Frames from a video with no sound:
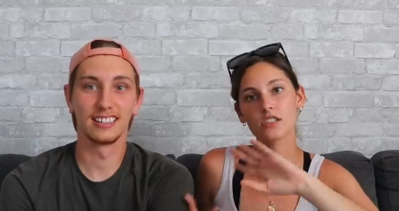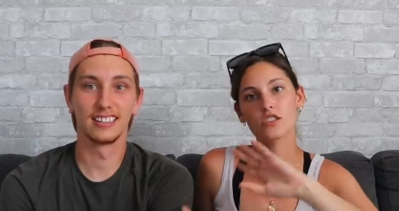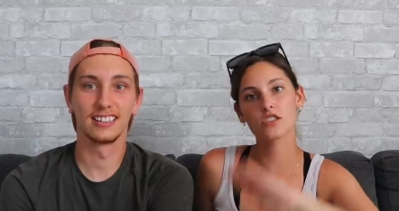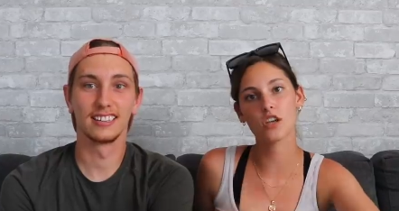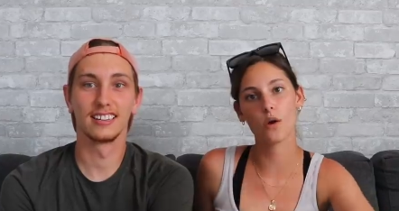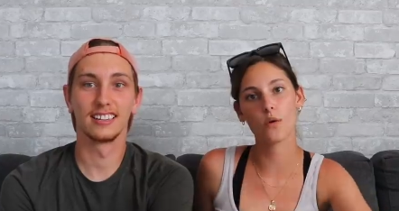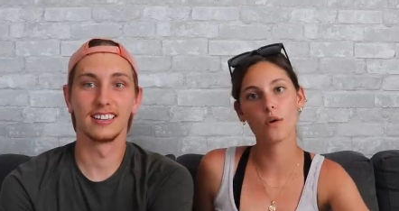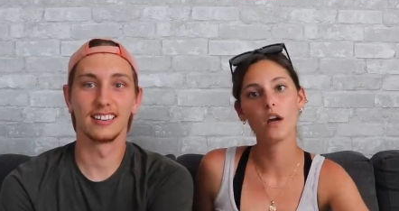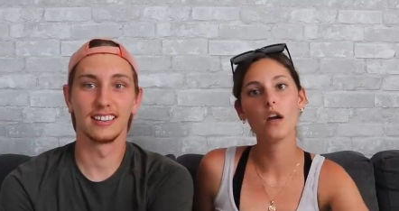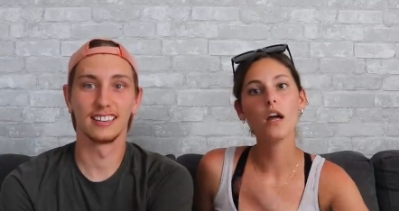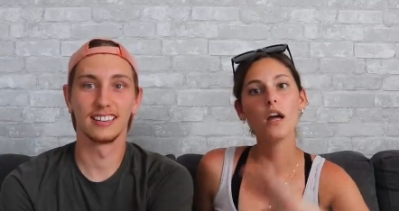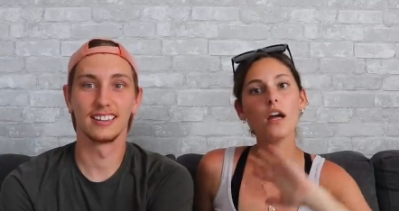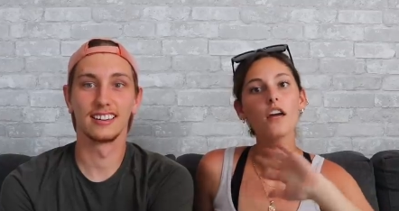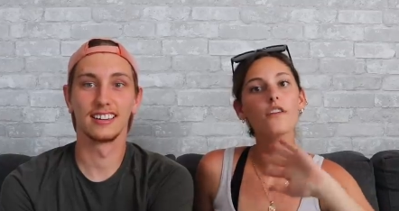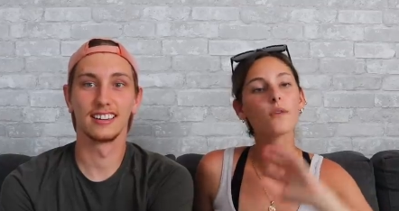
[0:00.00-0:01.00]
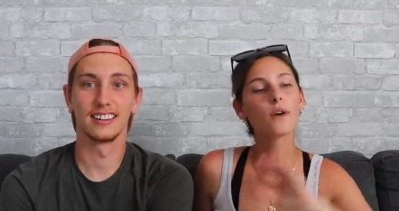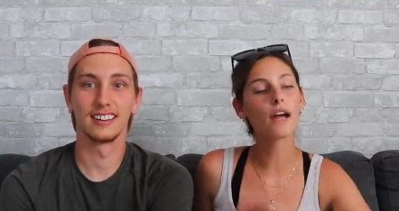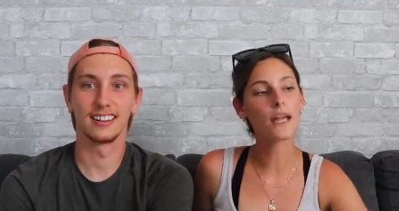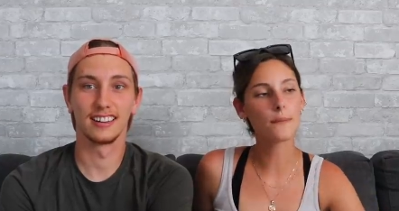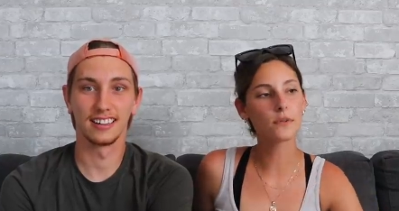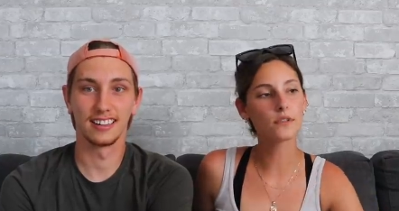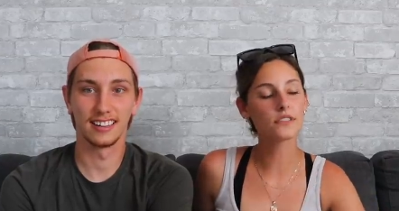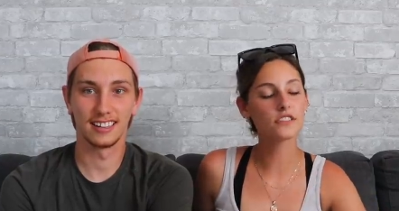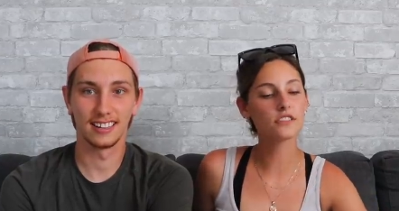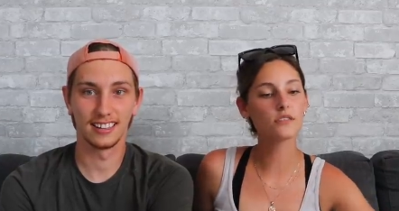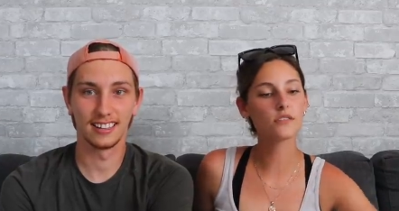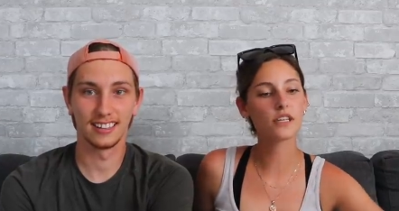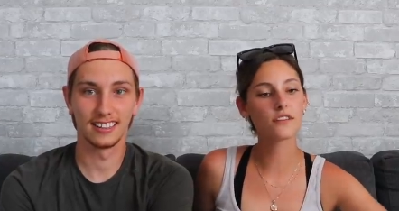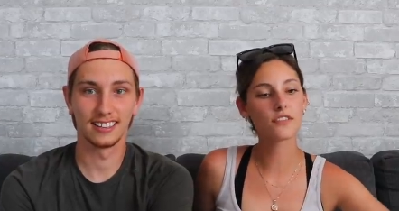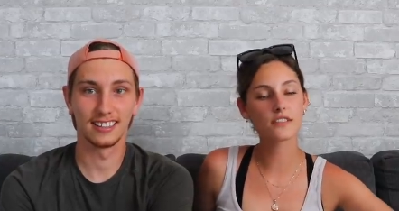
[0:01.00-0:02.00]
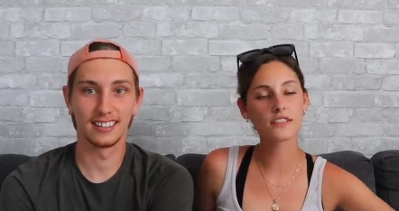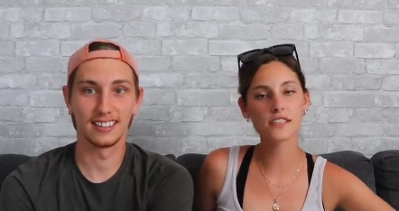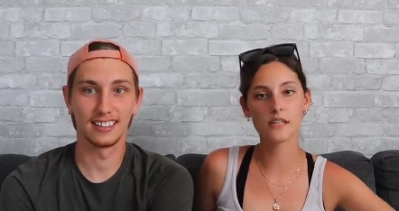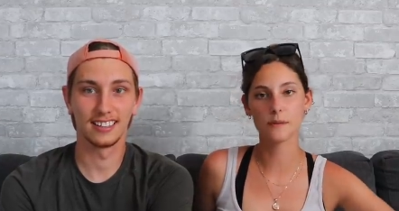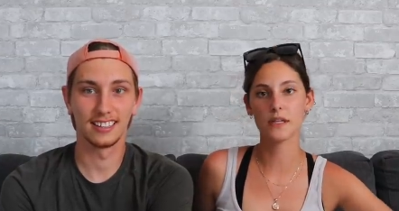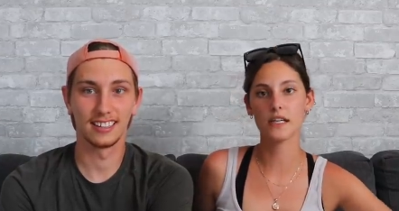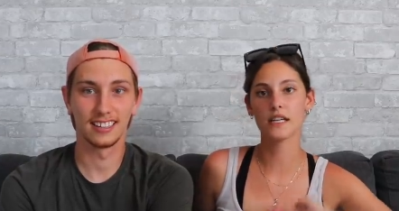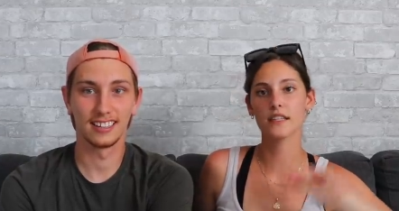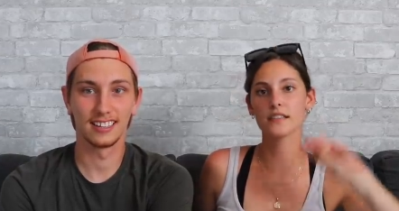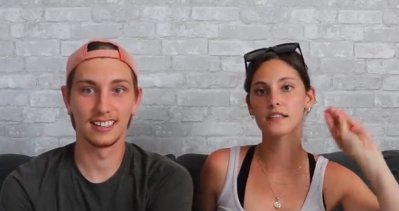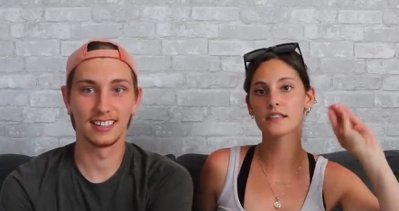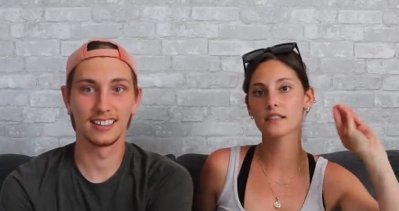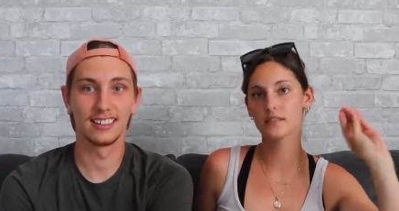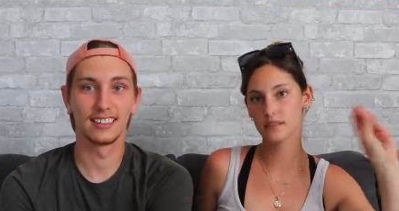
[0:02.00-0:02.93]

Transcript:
Speaker 1: so if we're able to give her siblings,